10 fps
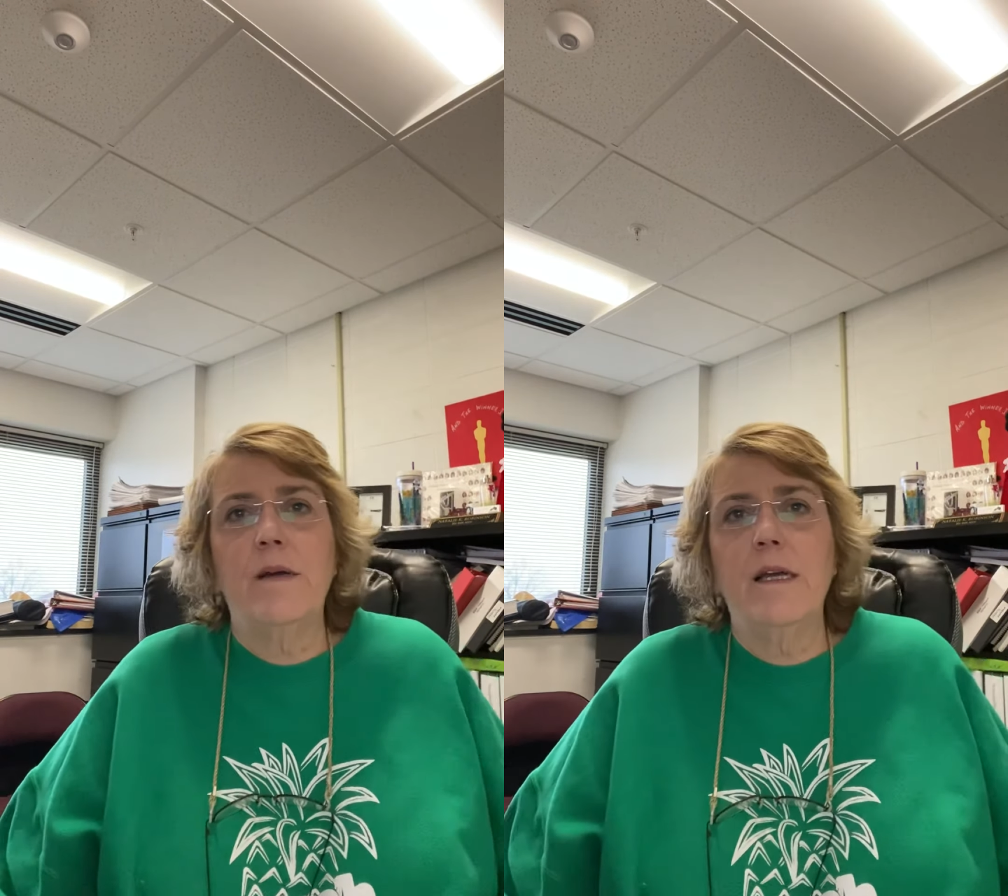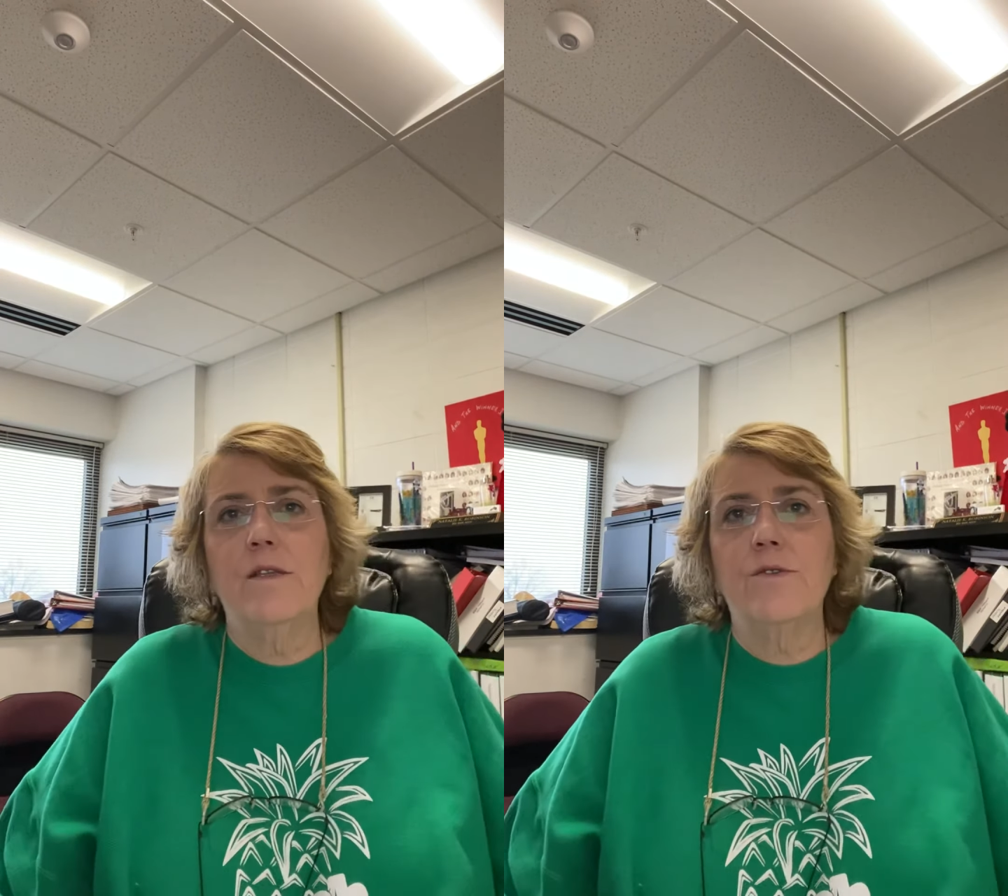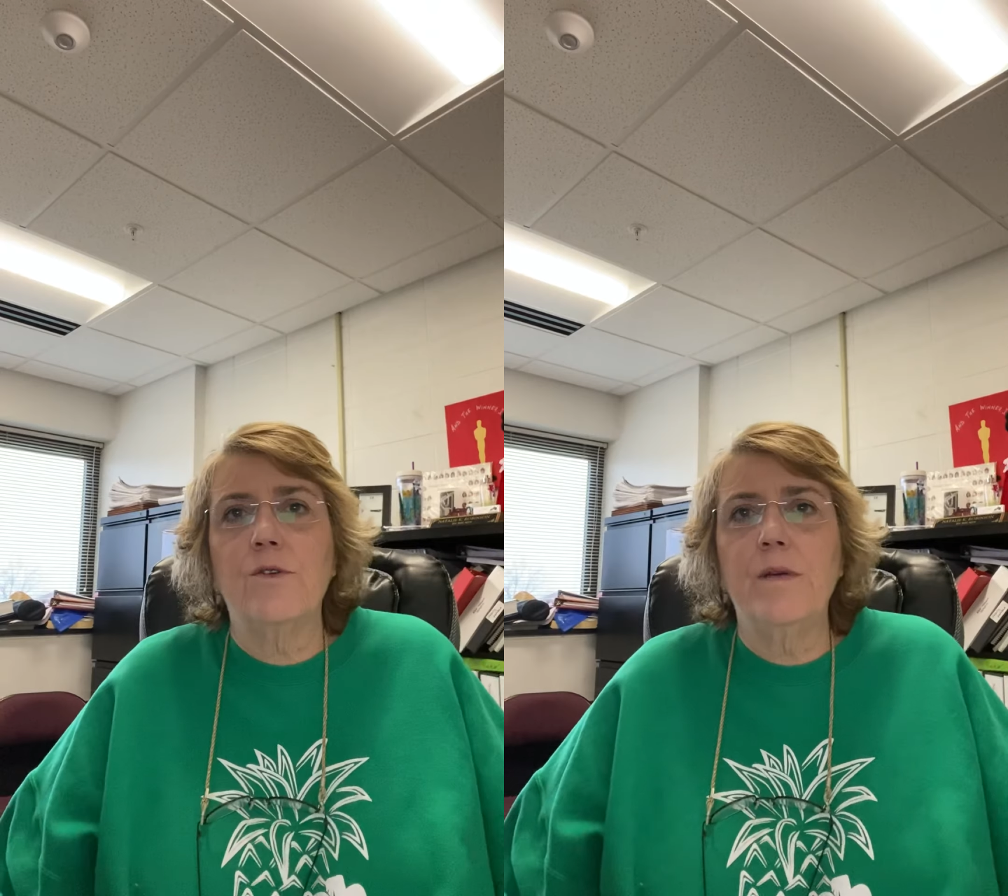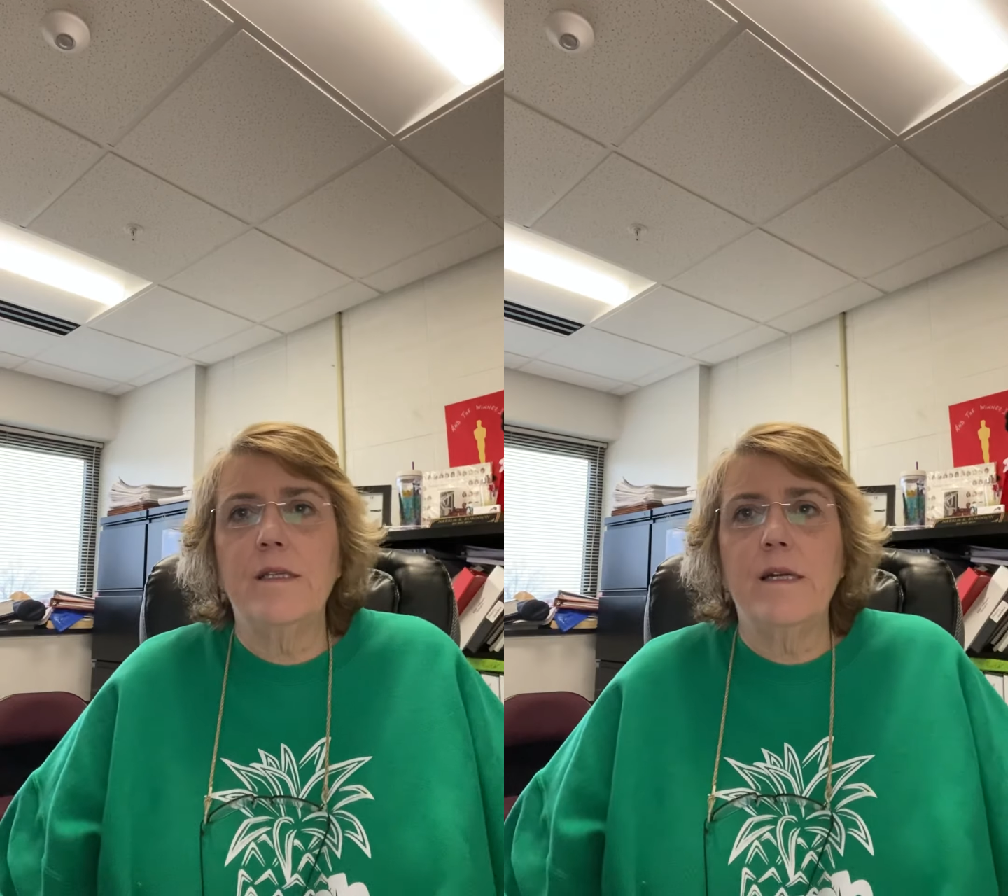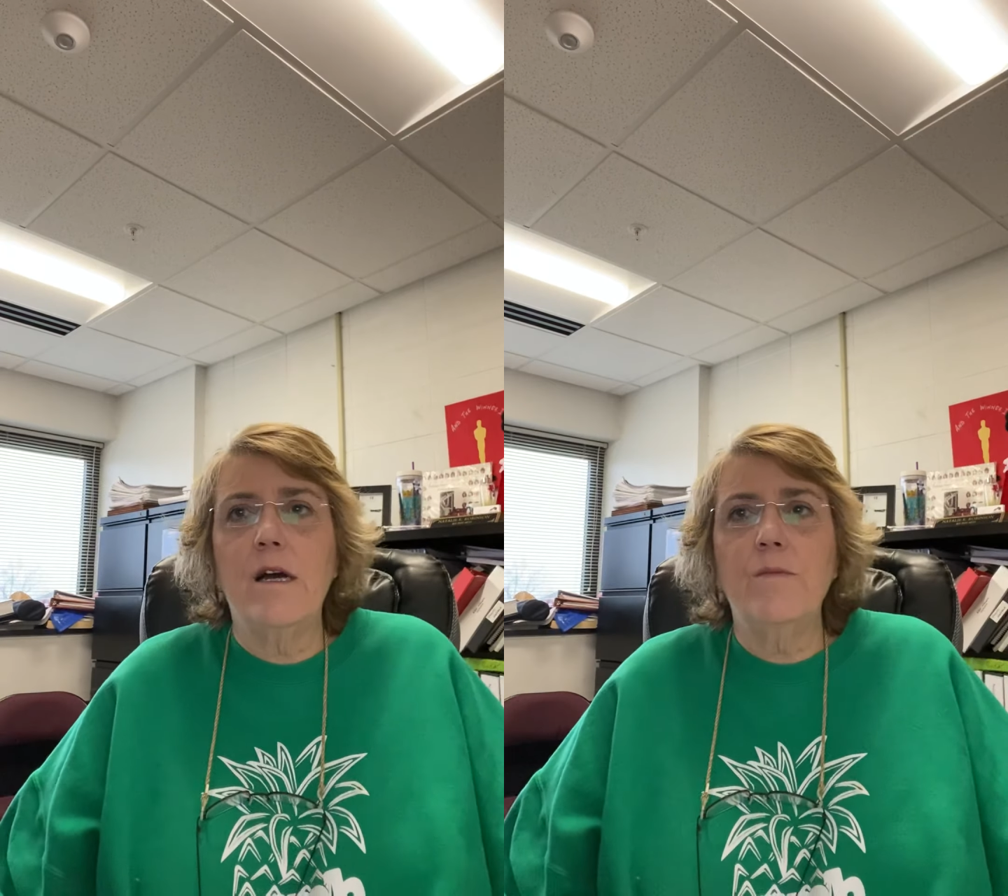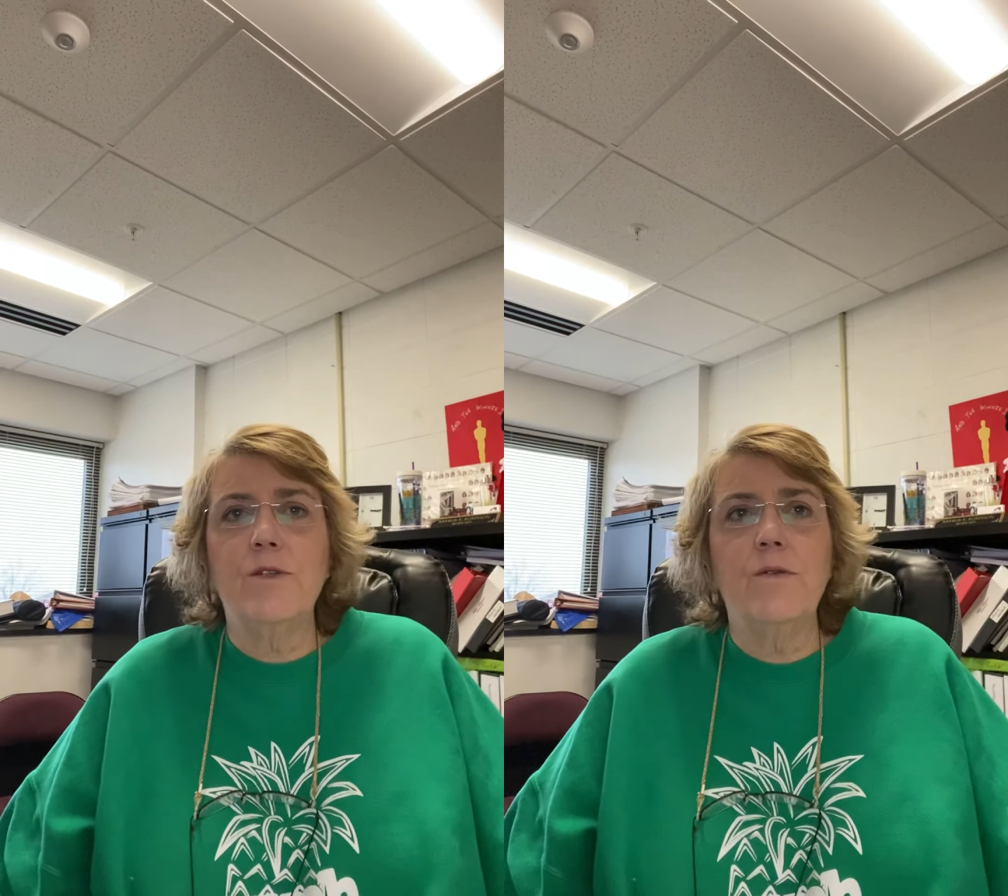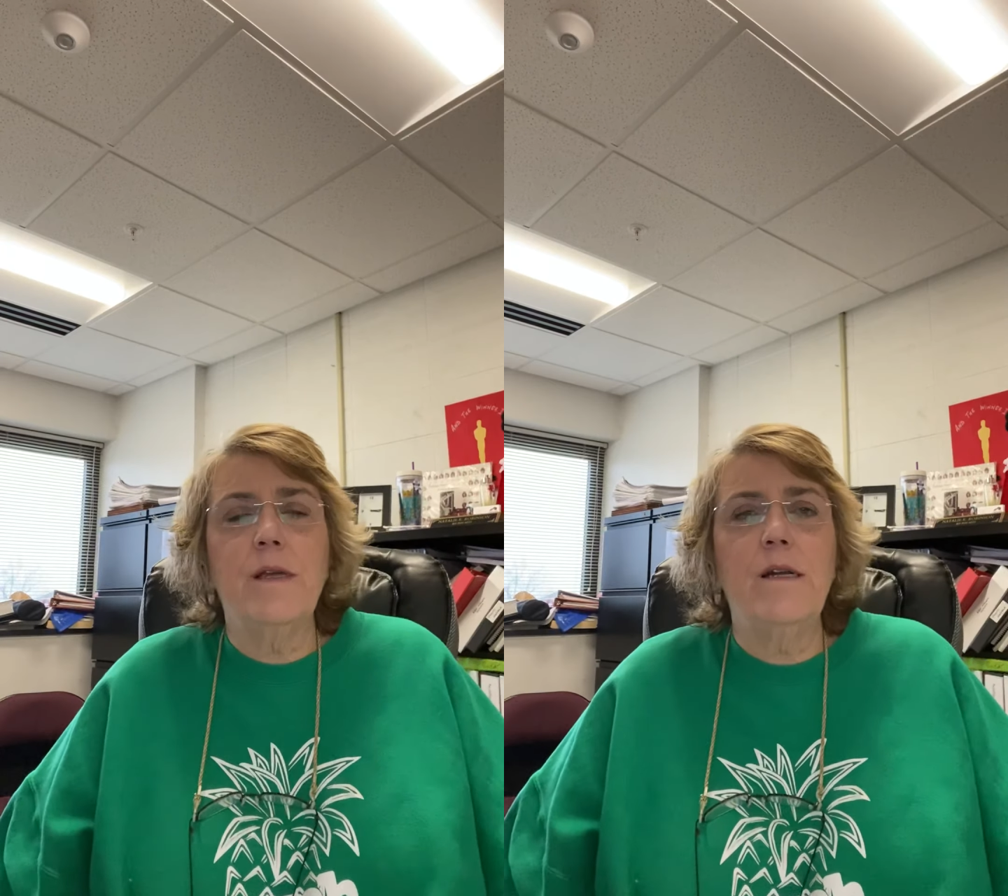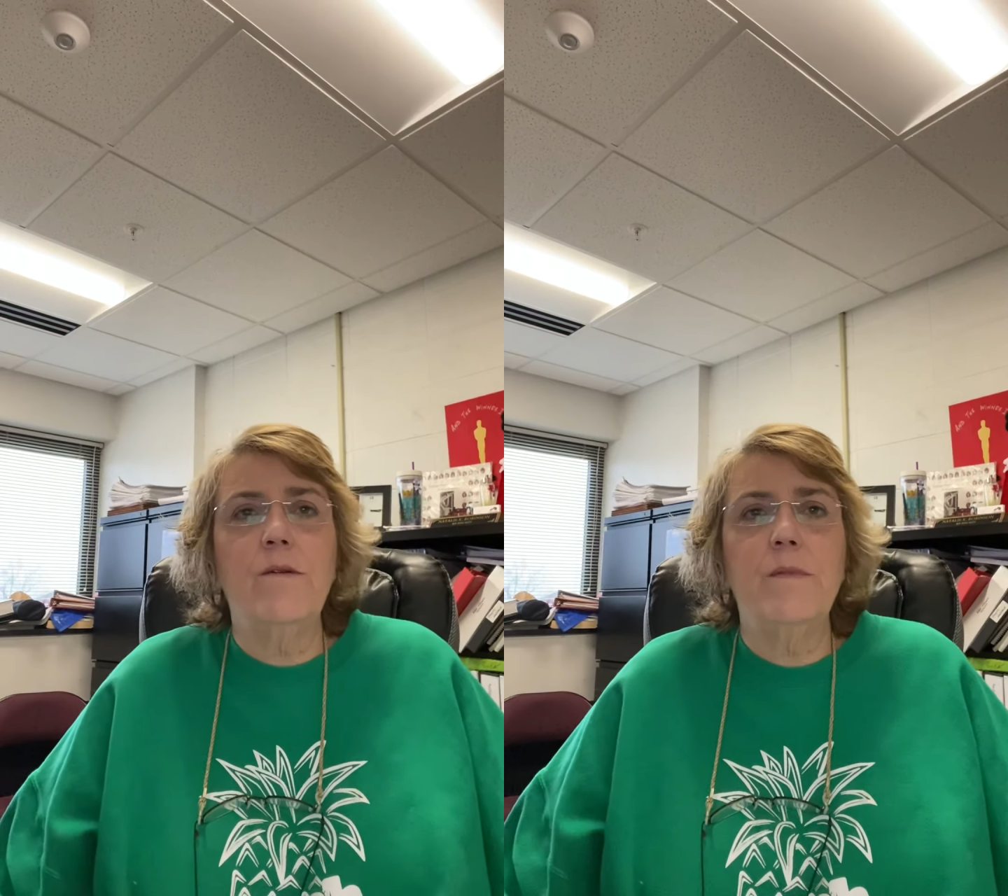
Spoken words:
my kids are so busy at home and school they don't